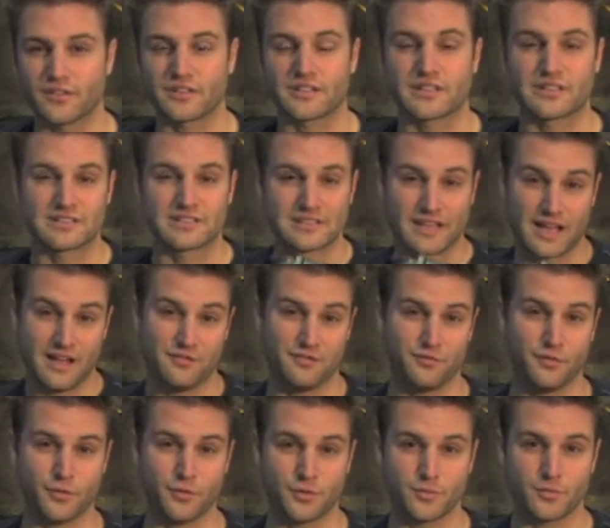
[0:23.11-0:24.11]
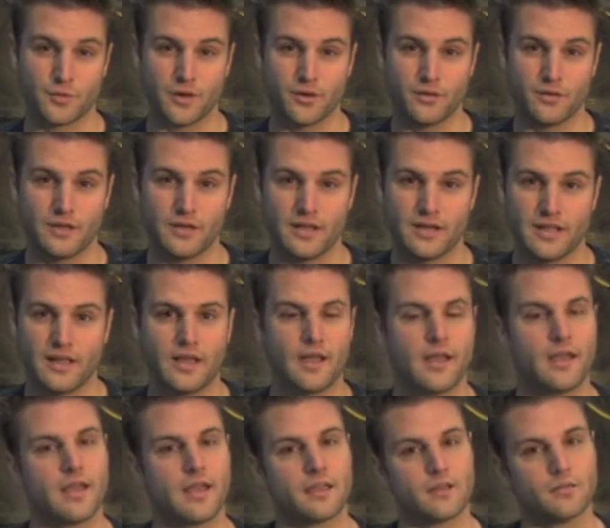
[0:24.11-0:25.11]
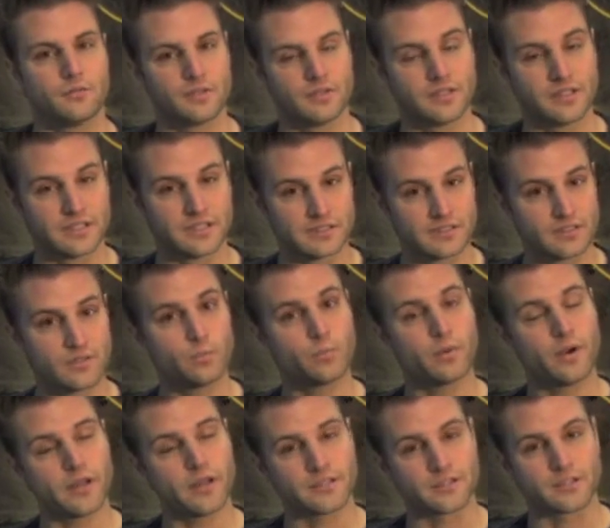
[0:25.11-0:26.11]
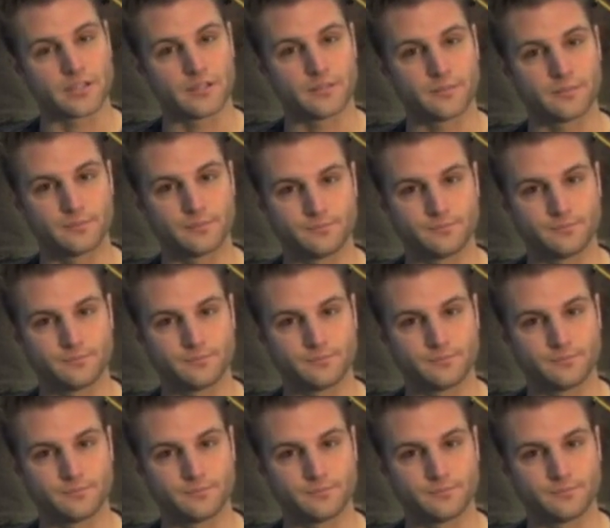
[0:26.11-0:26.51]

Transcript: does not float your boat and release the pressure.